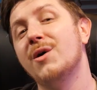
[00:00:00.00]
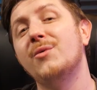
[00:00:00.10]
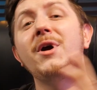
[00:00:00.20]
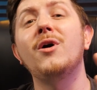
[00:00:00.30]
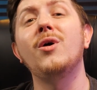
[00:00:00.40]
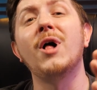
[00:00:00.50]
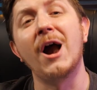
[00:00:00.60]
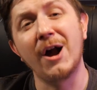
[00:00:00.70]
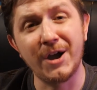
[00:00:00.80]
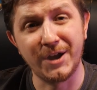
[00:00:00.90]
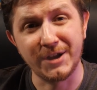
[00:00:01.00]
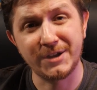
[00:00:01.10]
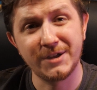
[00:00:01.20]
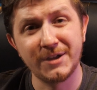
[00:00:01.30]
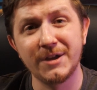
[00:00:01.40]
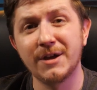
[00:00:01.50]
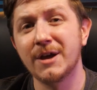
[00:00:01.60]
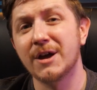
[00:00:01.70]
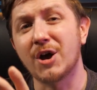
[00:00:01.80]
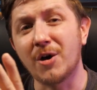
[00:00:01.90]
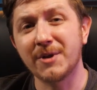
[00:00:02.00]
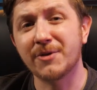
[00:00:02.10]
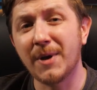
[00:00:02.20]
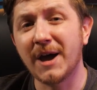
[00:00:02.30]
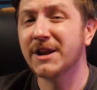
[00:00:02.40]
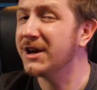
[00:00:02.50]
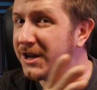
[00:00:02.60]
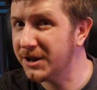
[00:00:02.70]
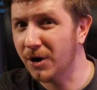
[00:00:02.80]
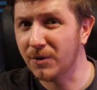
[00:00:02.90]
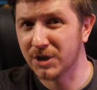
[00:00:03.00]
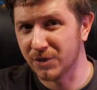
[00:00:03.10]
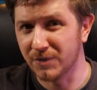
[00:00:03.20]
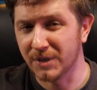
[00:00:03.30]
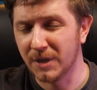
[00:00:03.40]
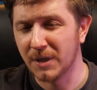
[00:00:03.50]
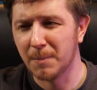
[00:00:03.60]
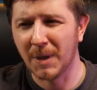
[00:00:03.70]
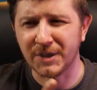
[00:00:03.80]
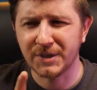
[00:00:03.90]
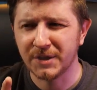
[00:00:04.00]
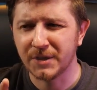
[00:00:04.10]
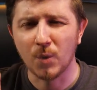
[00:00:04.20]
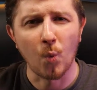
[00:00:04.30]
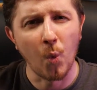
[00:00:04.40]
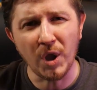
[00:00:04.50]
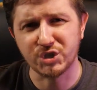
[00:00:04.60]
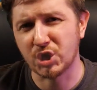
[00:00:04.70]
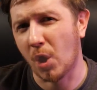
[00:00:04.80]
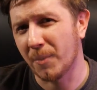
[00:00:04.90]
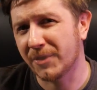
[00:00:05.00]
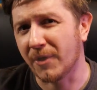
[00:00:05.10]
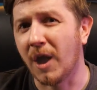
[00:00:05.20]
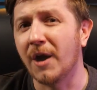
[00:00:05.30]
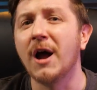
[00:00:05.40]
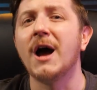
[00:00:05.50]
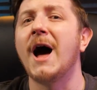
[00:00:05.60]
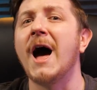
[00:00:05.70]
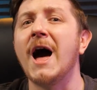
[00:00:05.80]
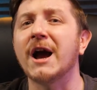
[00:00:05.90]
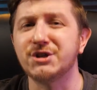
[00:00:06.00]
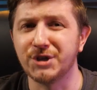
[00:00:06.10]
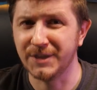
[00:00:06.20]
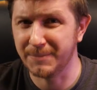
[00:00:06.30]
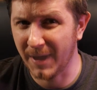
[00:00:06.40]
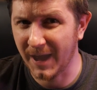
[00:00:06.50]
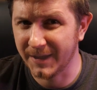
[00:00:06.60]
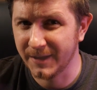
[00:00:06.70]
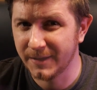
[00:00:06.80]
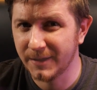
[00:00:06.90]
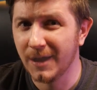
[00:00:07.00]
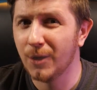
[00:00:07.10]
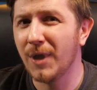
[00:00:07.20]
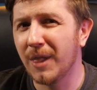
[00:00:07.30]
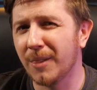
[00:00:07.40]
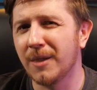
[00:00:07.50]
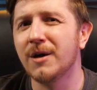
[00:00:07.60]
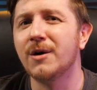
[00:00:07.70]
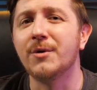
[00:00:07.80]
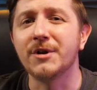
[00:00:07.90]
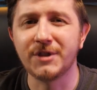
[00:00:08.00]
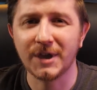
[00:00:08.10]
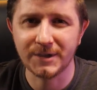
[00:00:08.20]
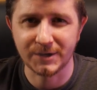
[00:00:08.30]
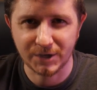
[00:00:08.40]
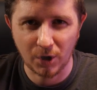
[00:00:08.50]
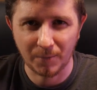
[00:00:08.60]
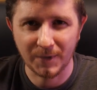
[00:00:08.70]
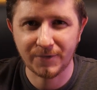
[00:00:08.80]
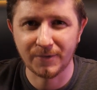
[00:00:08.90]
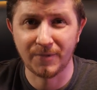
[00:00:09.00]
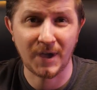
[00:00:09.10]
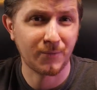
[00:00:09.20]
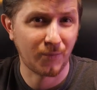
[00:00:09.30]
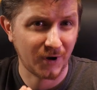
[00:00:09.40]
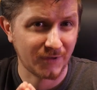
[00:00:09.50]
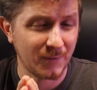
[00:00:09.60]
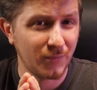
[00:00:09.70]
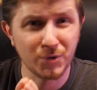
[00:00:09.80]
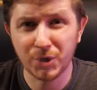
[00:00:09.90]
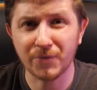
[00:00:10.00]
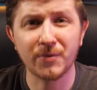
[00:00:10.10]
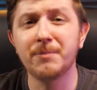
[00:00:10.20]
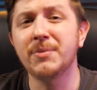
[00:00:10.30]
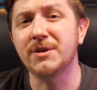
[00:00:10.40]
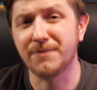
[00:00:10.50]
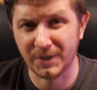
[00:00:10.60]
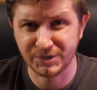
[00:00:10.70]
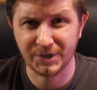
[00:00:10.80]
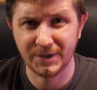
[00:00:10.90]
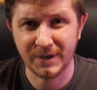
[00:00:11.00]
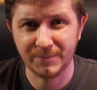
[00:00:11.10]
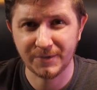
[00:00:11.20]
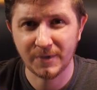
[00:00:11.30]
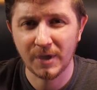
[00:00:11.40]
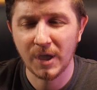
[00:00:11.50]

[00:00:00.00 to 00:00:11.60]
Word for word: We all heard it. Comments bad, clean code good. But which comments are actually bad? Well, redundant comments that, for example, just repeat function names.